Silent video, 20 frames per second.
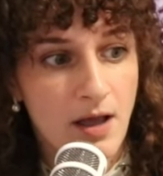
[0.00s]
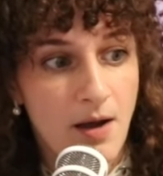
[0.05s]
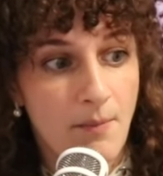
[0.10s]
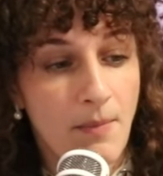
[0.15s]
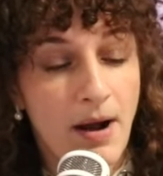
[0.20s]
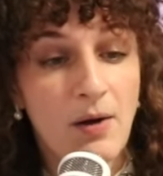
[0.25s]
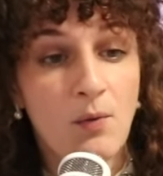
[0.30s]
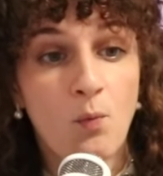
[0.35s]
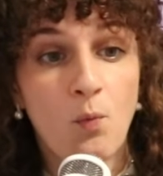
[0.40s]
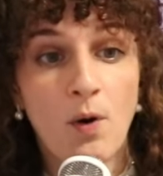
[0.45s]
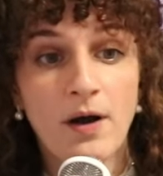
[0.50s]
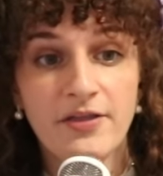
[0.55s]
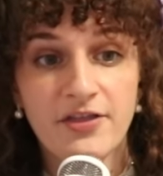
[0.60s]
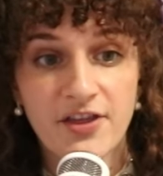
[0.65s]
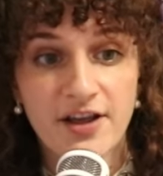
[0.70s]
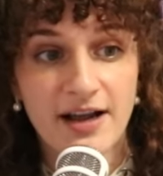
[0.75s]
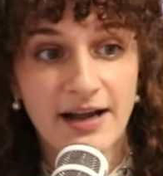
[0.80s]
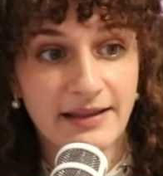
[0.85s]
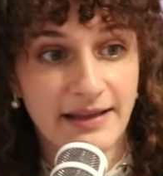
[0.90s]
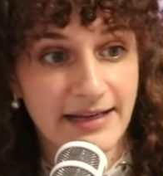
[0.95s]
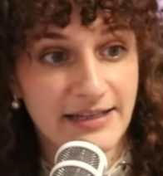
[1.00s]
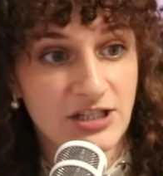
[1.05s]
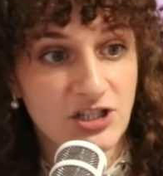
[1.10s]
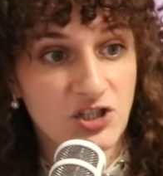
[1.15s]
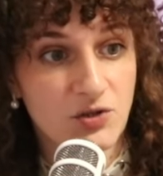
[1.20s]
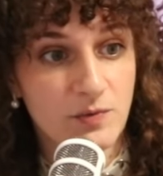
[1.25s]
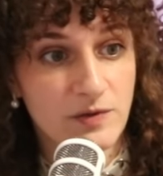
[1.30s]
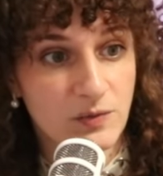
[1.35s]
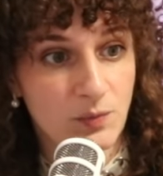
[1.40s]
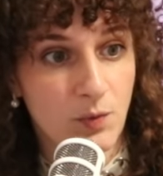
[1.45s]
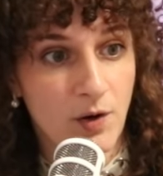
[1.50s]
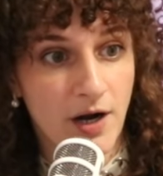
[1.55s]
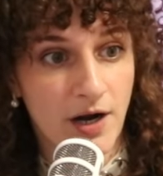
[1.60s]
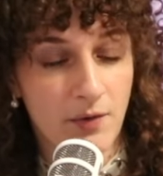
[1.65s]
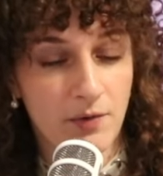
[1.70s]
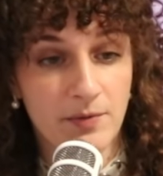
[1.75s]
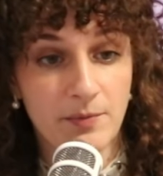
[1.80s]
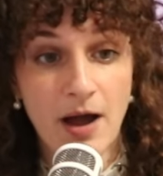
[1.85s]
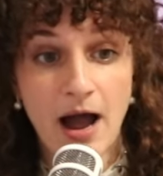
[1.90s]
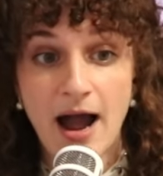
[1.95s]
My one thing I like to do was work.
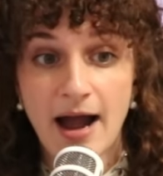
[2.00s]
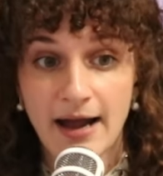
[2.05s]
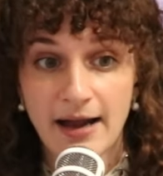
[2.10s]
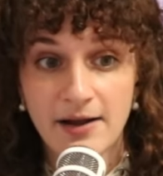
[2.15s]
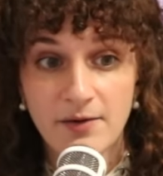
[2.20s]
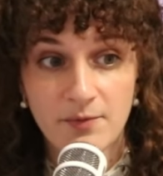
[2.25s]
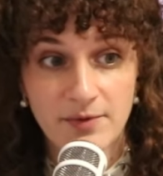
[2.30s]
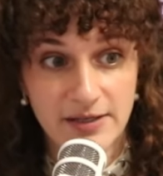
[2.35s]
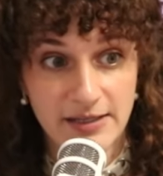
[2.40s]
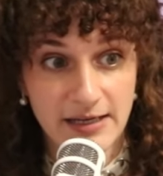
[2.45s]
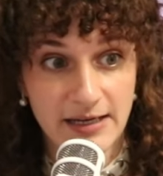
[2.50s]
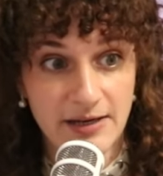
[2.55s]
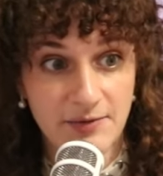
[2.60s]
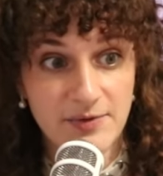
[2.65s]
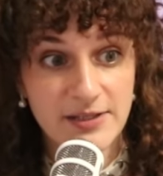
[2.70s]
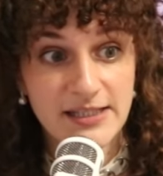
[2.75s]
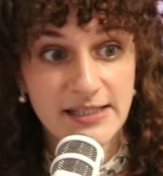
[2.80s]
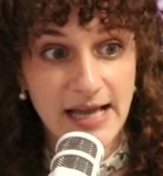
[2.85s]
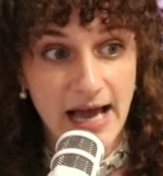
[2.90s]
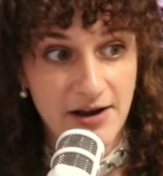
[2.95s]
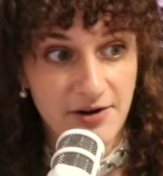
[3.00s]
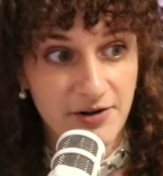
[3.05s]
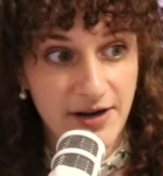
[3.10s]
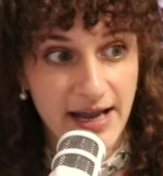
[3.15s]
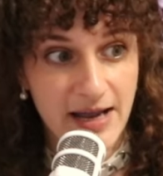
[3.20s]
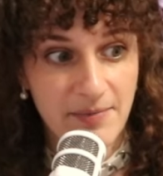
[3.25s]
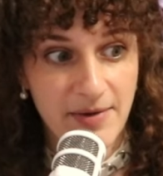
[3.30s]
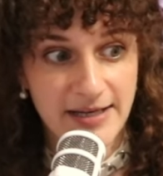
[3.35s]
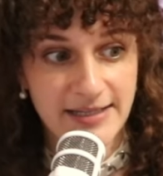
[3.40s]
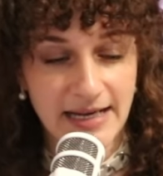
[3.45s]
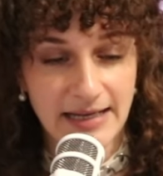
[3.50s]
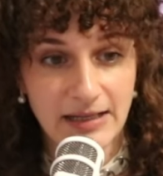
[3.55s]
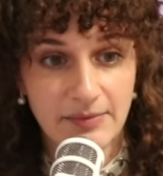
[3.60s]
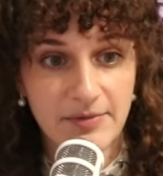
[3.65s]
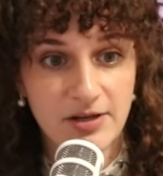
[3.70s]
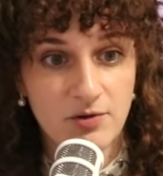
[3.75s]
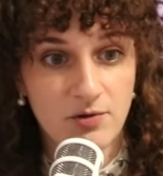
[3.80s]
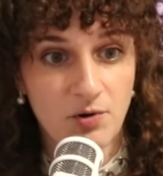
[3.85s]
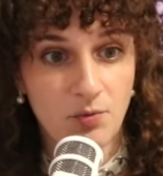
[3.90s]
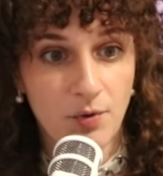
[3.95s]
When I was it was Saturday and my dad let
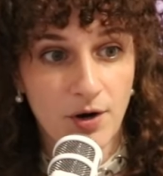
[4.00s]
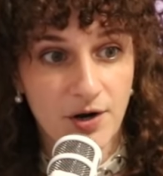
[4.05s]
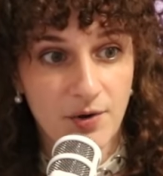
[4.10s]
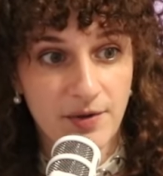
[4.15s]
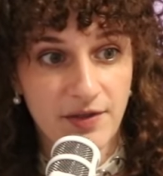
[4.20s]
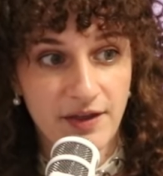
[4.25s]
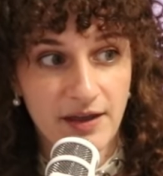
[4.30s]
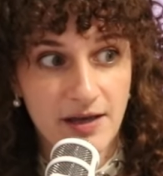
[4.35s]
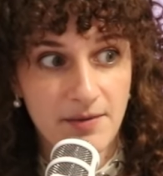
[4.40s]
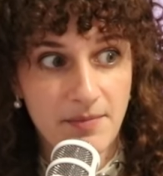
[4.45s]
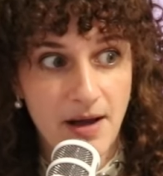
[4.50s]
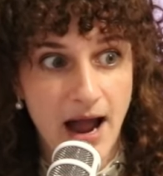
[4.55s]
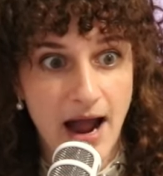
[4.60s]
me go to work with him,